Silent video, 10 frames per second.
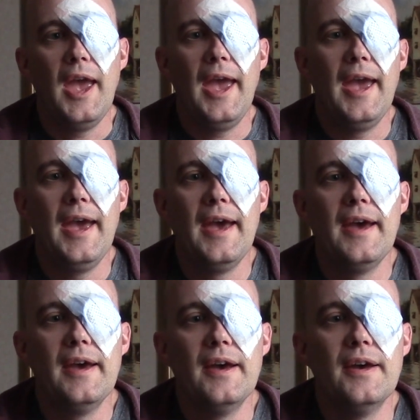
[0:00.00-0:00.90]

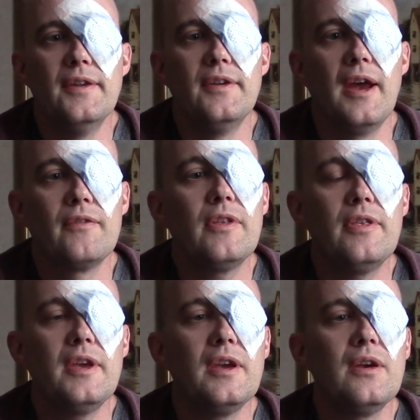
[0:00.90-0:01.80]
and
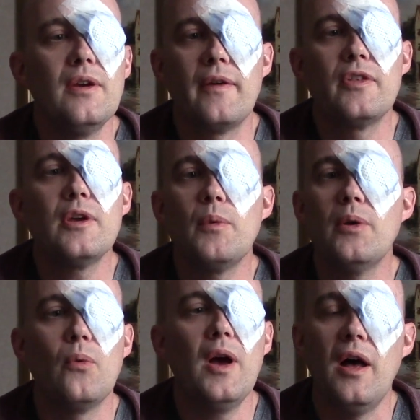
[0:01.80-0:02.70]
everything
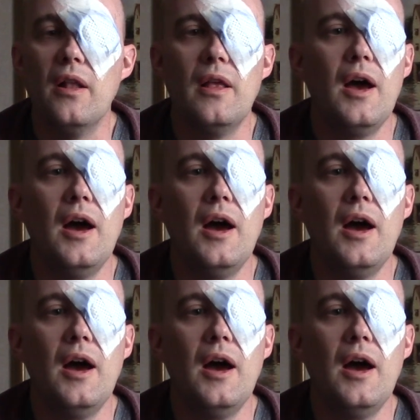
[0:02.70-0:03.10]
went well.